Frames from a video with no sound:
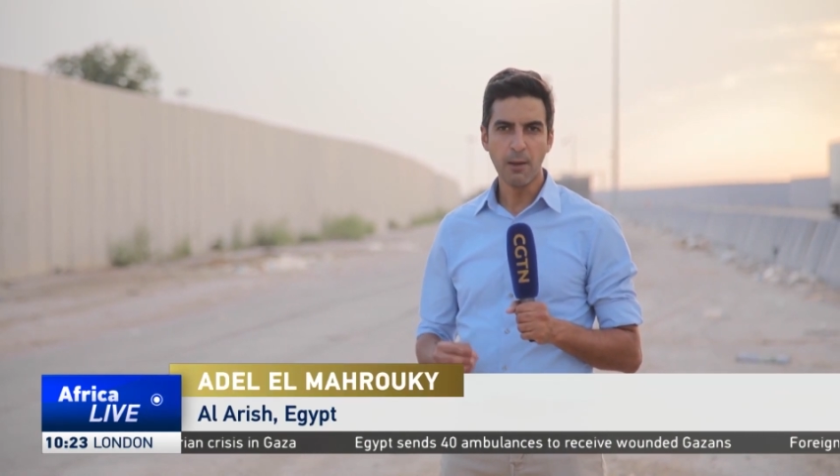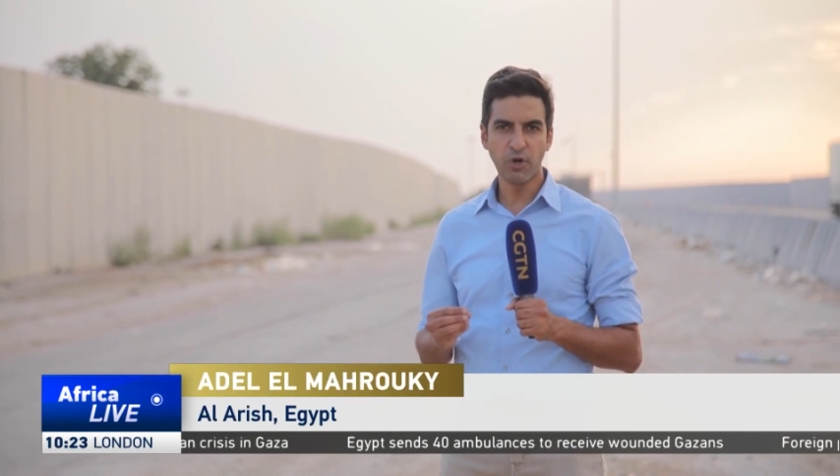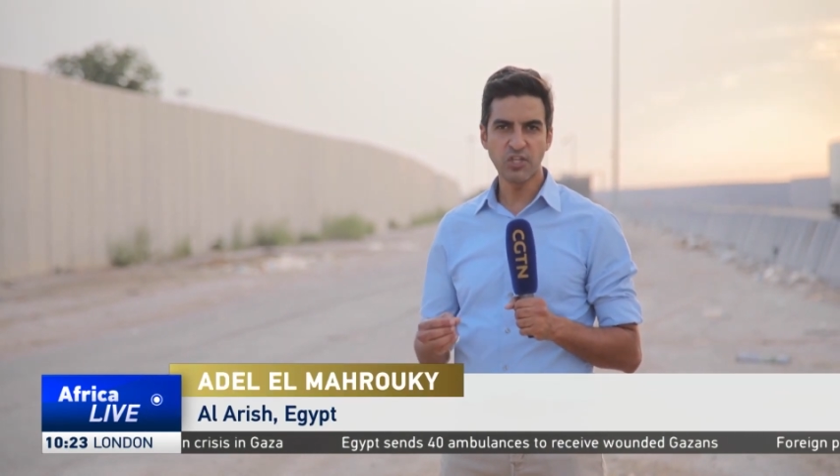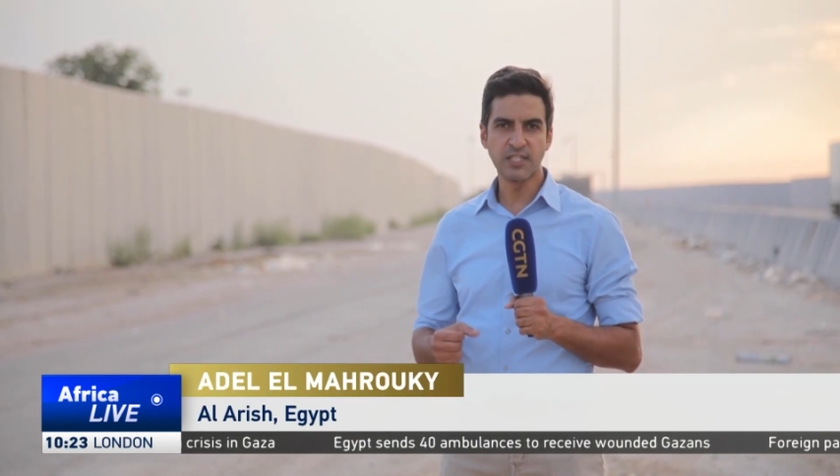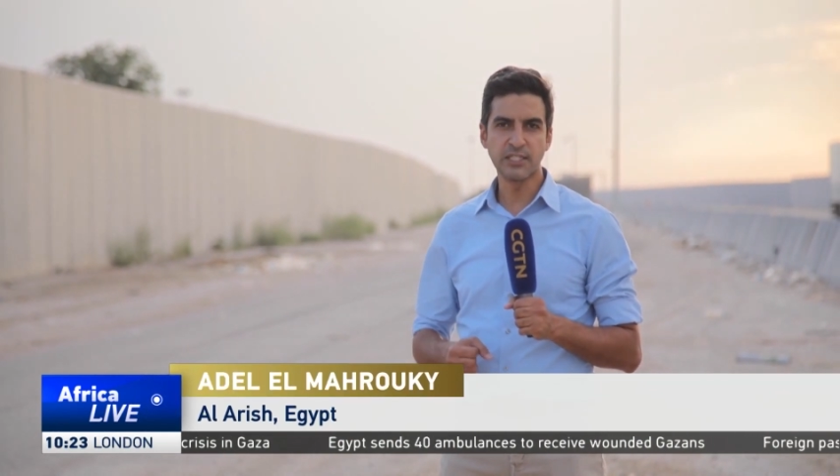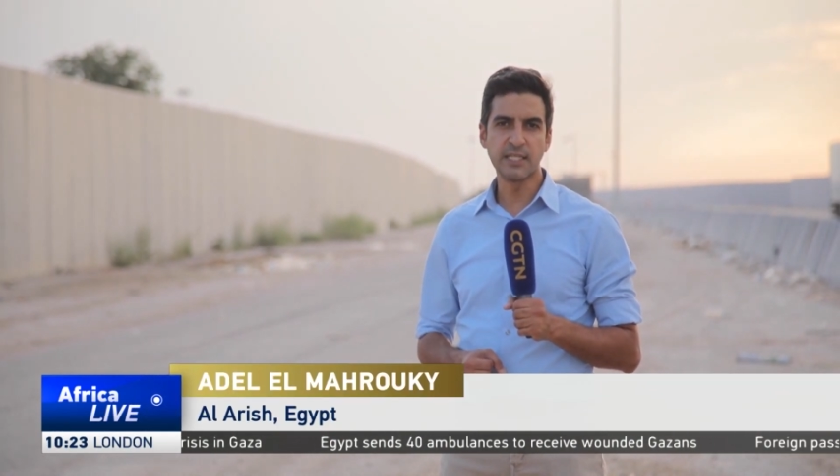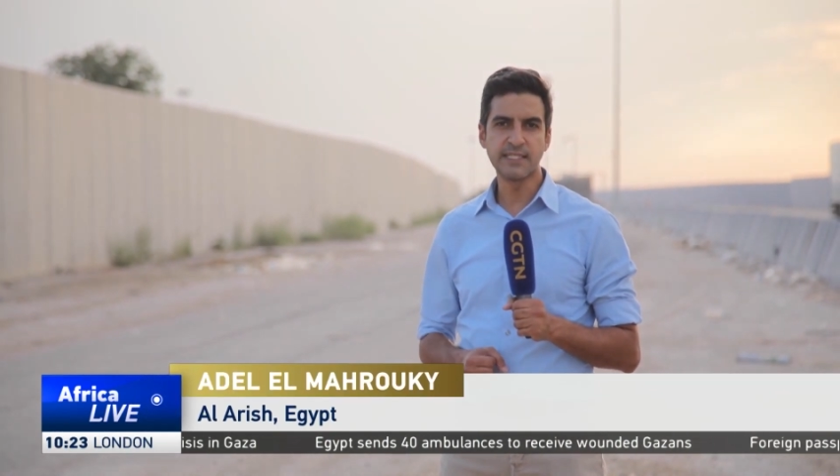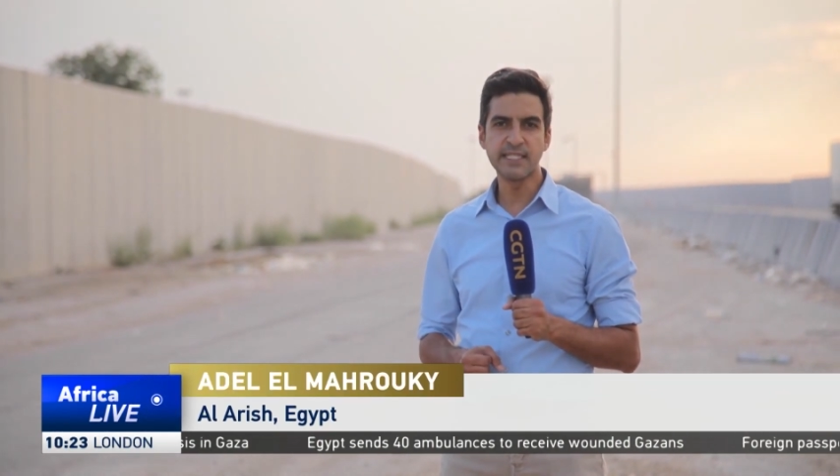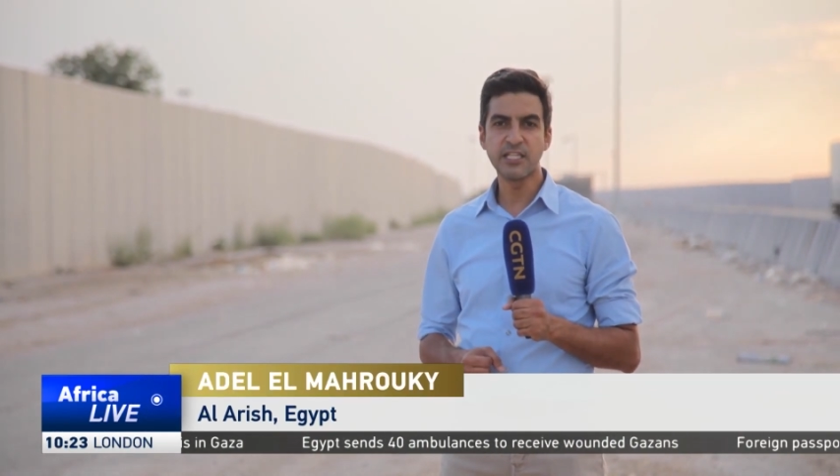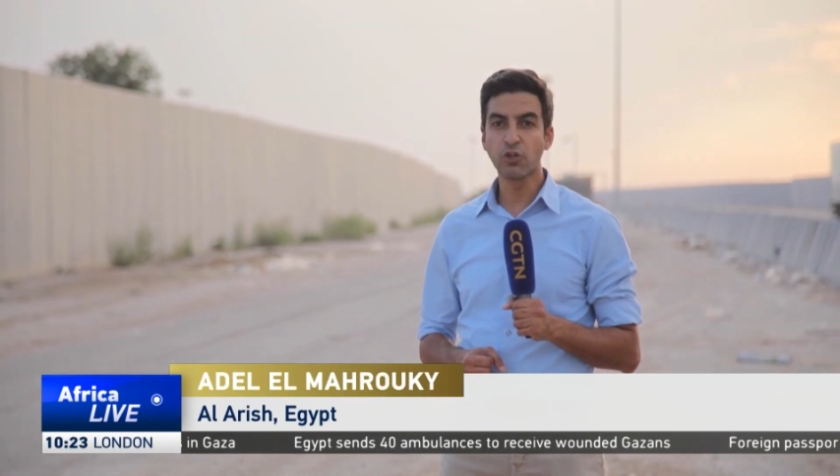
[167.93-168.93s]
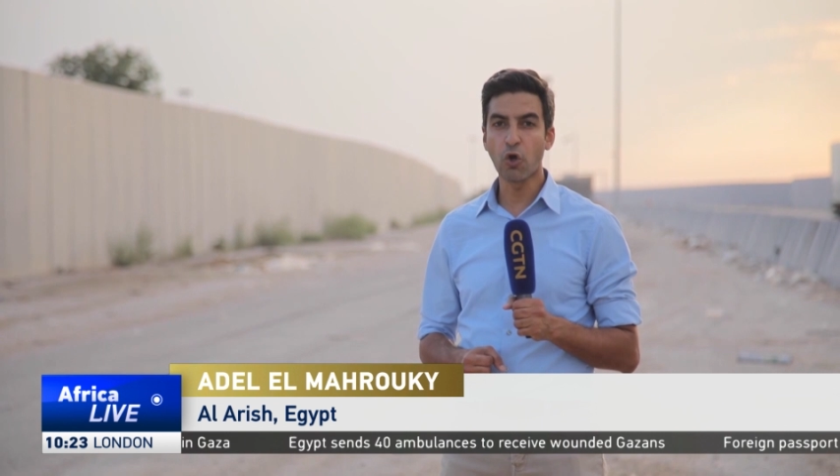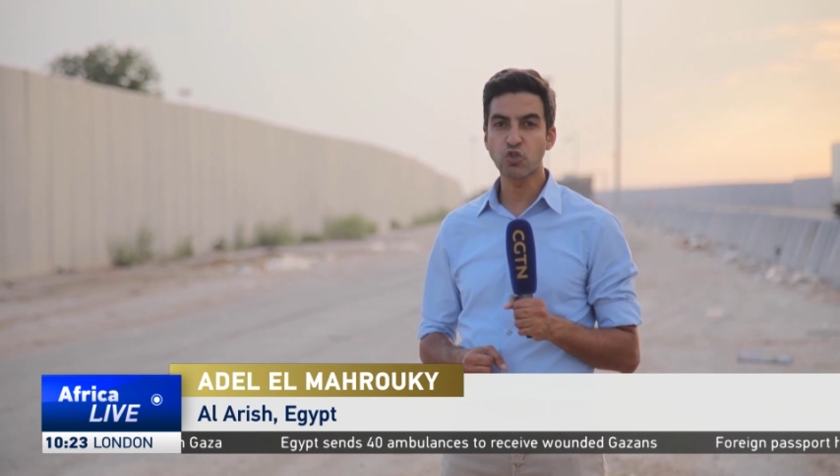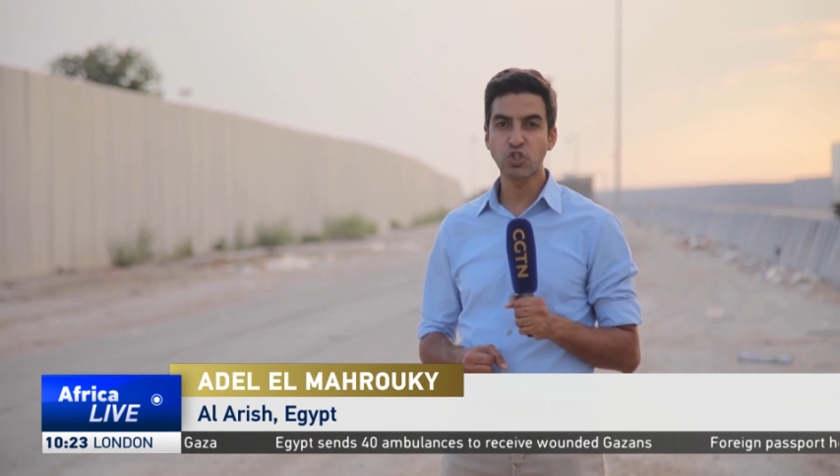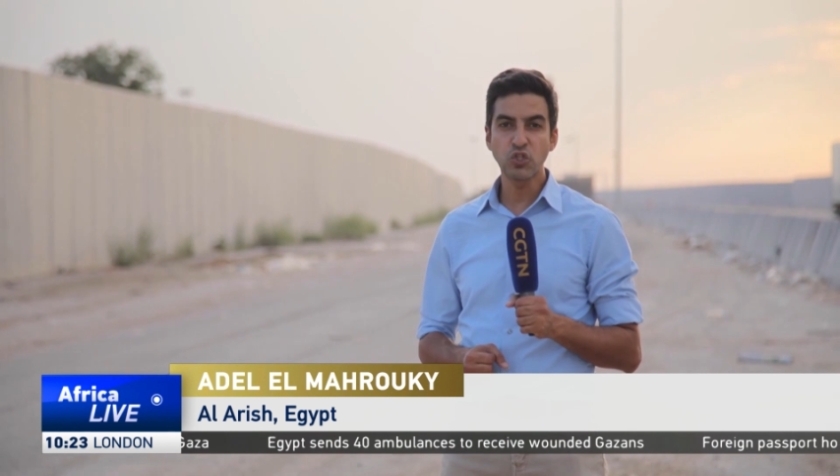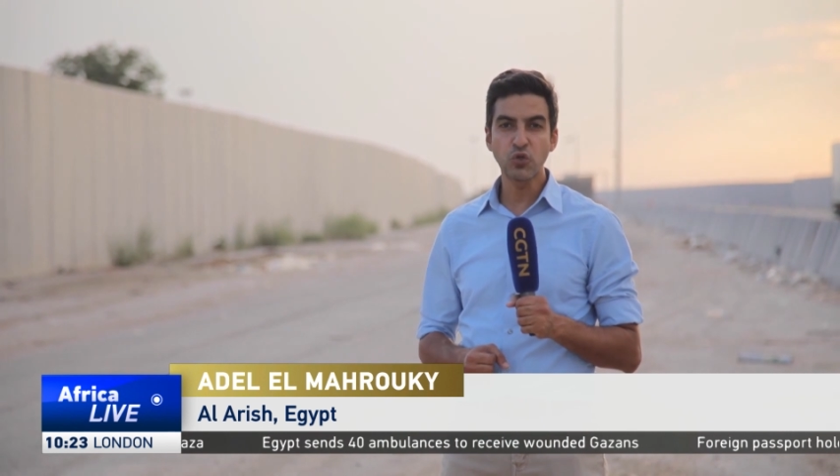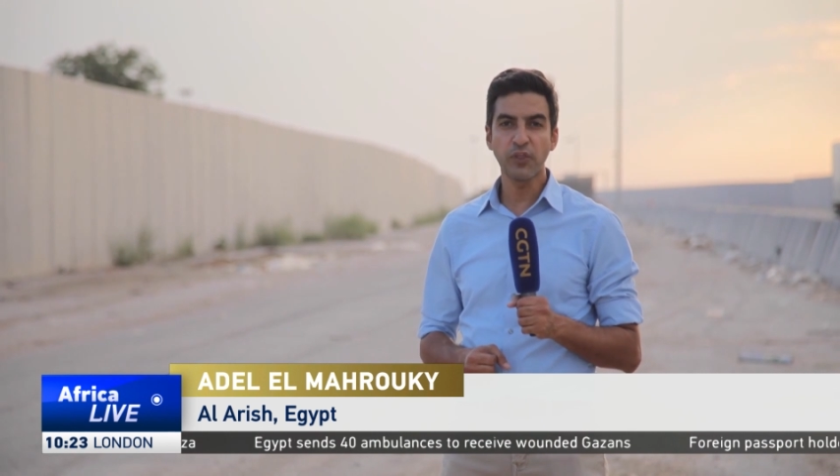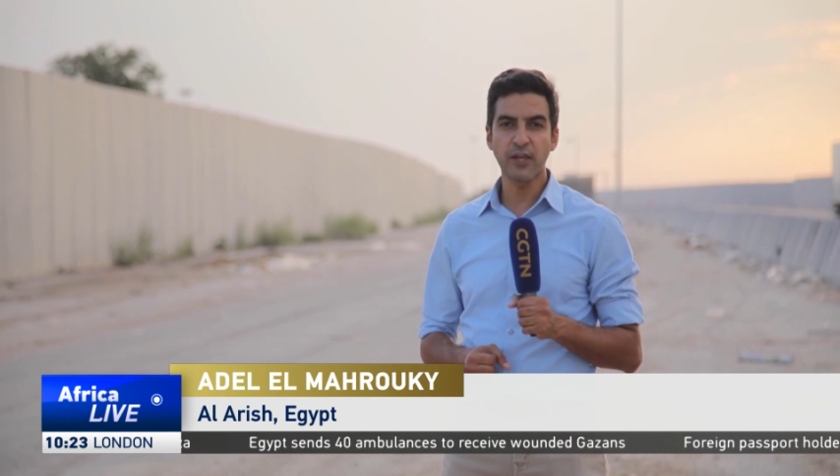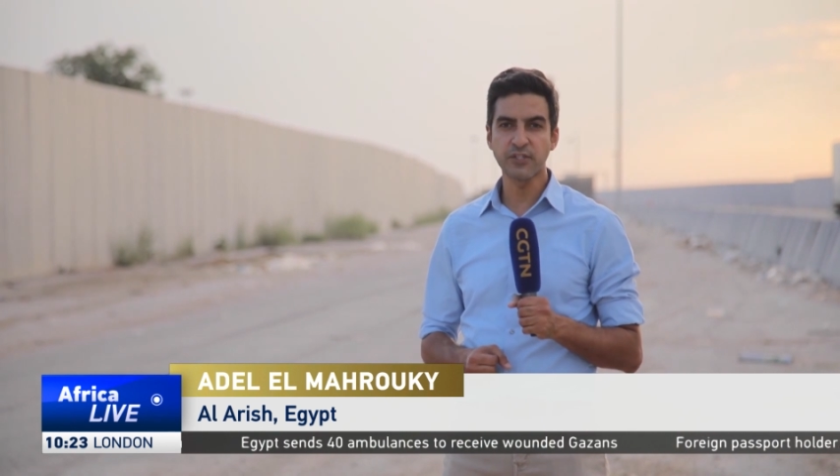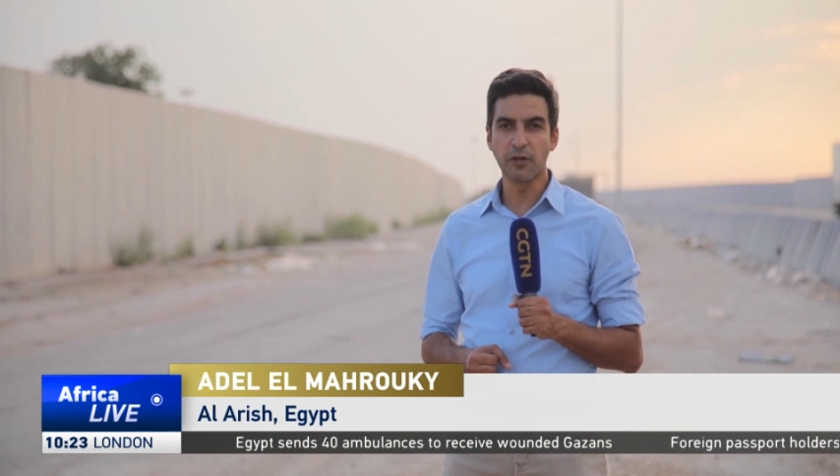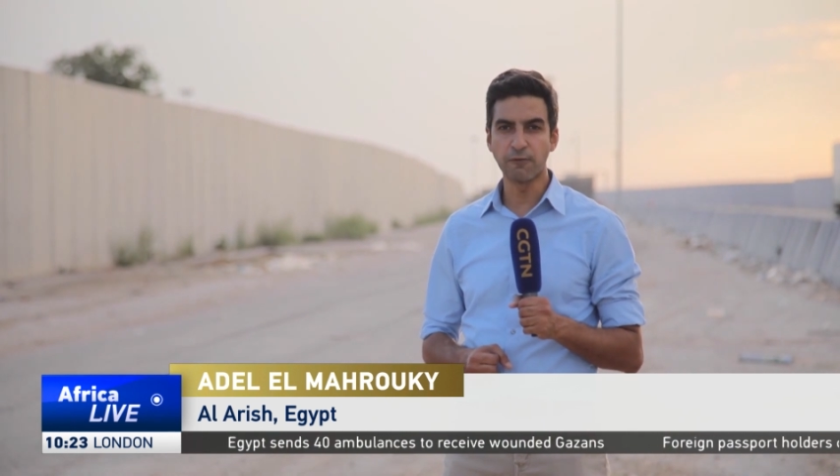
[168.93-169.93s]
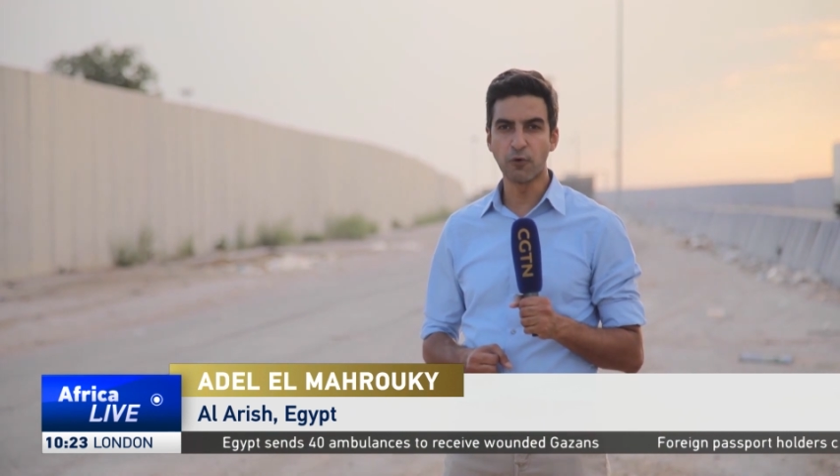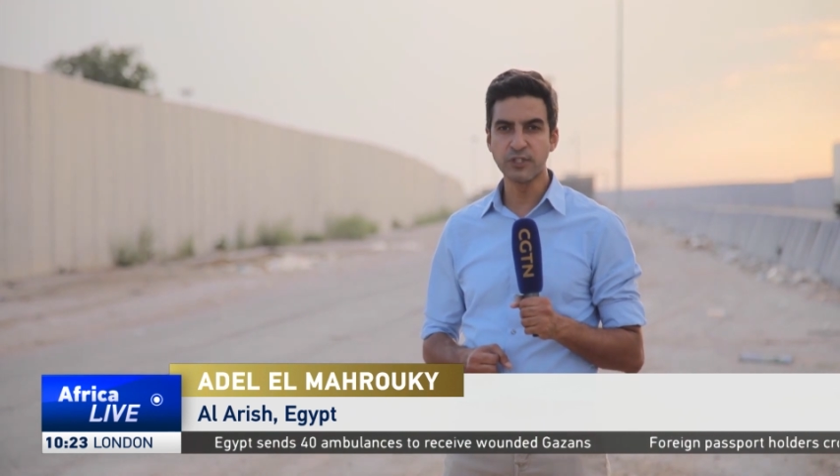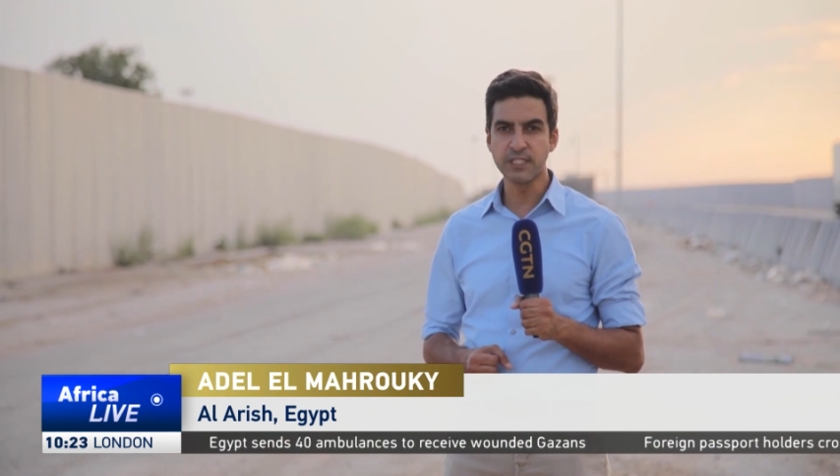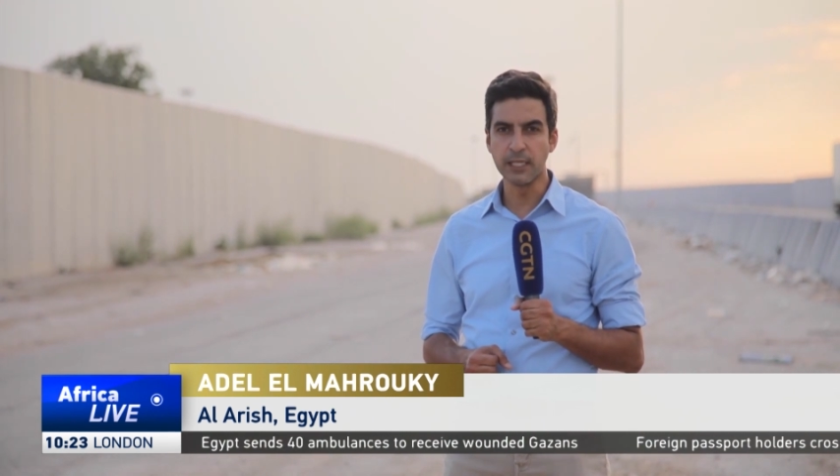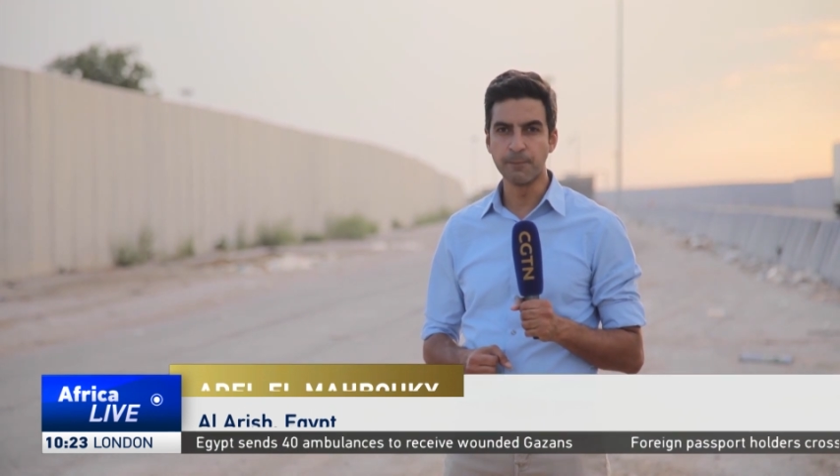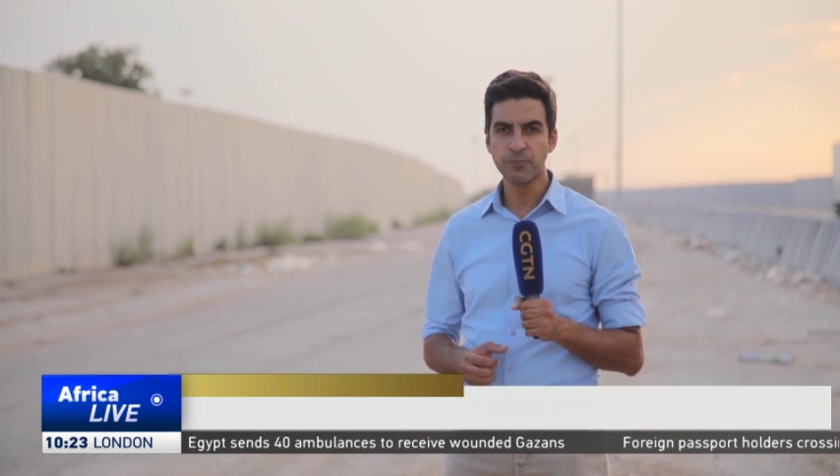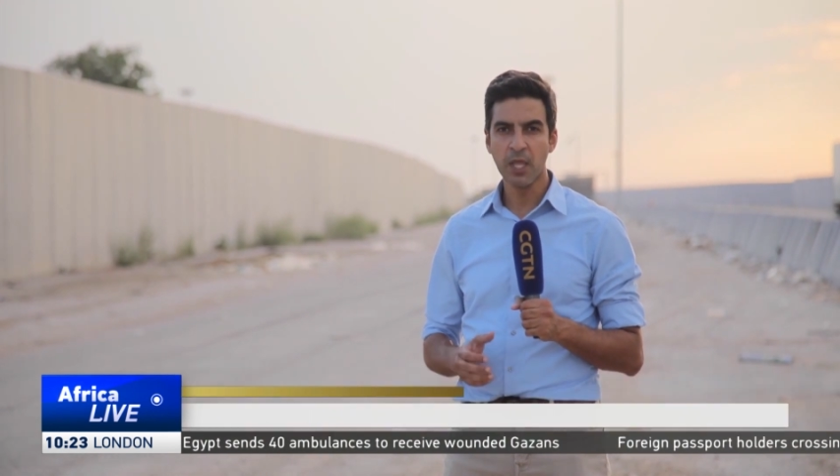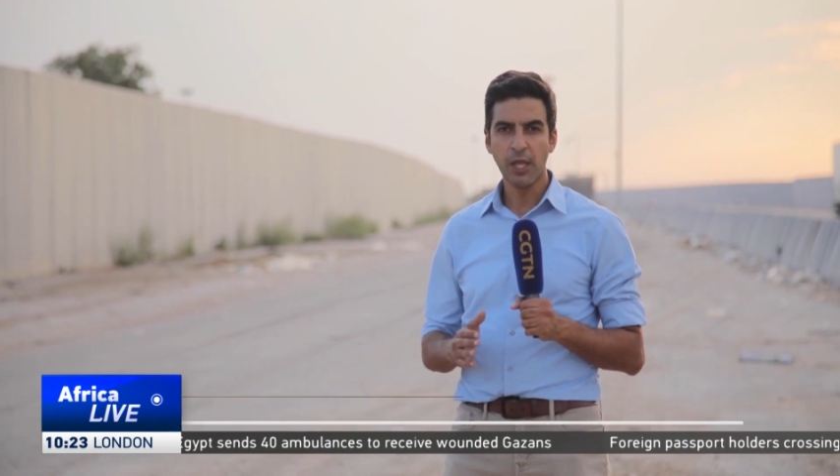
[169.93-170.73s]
President El Sisi launched in 2014.